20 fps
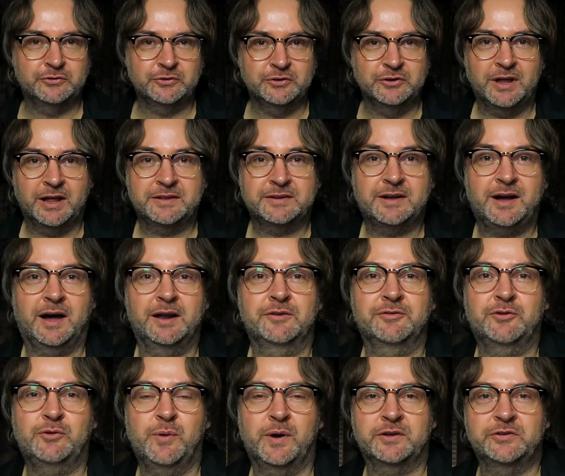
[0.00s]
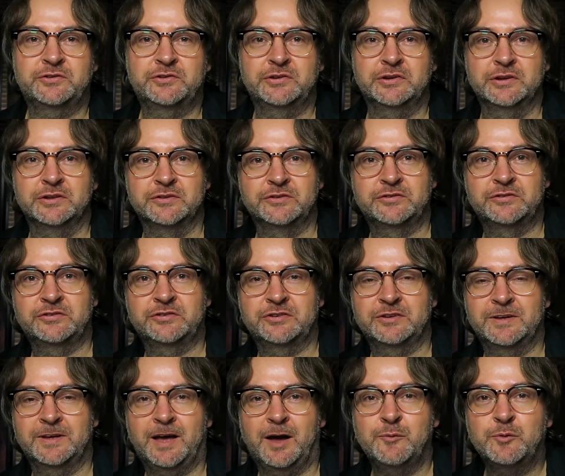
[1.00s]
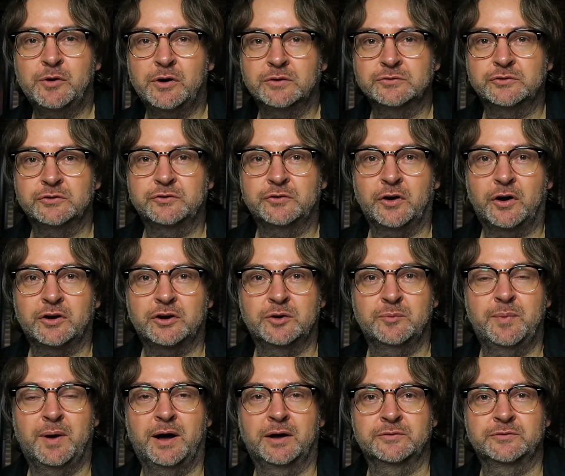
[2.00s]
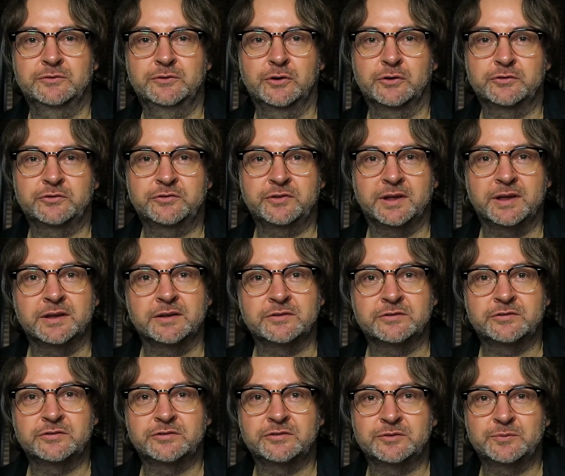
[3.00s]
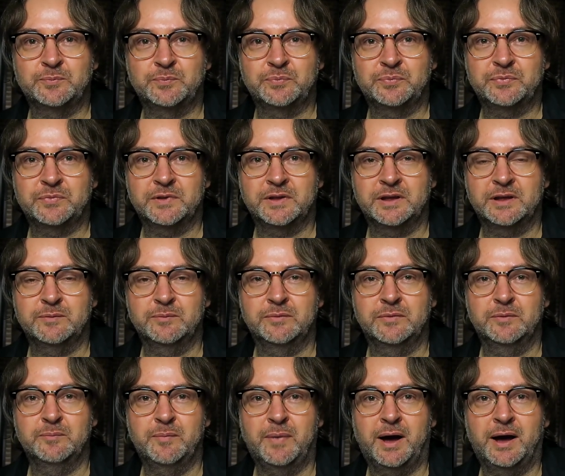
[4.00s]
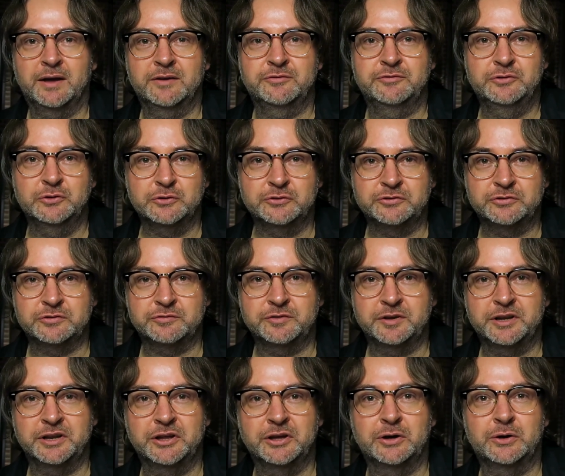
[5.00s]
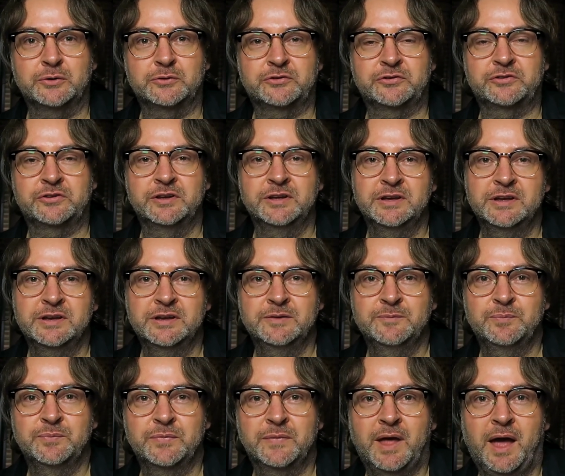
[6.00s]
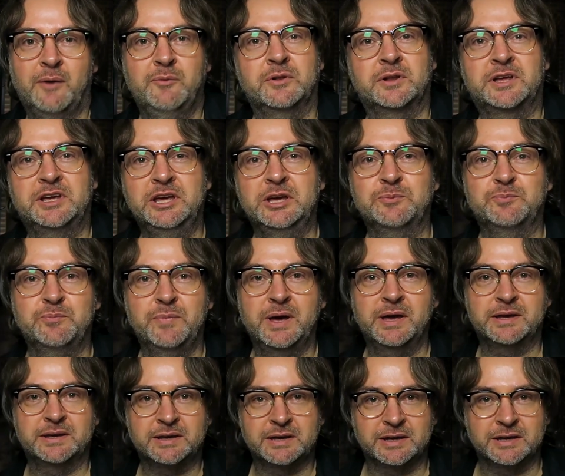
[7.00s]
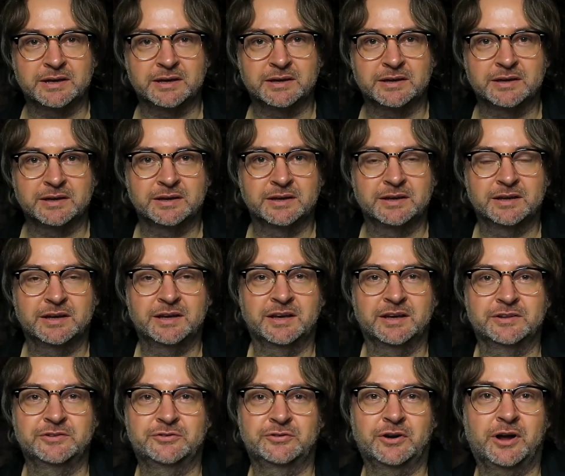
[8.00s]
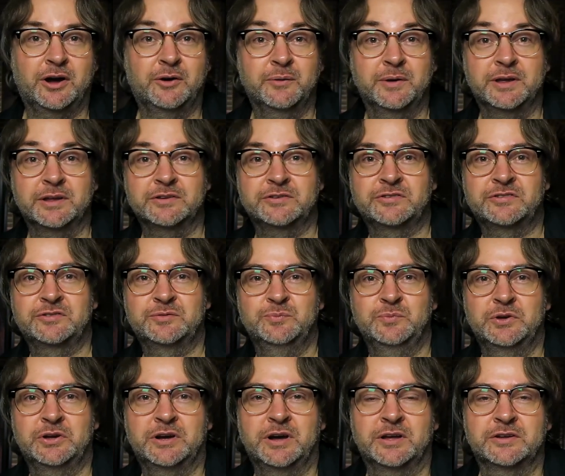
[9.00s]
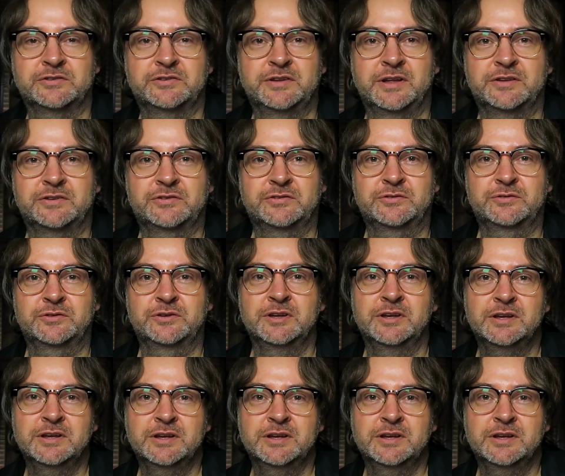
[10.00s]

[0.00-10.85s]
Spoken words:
to that kind of questions, I'm going to talk about those things in my future videos. I will keep making drawings, because that's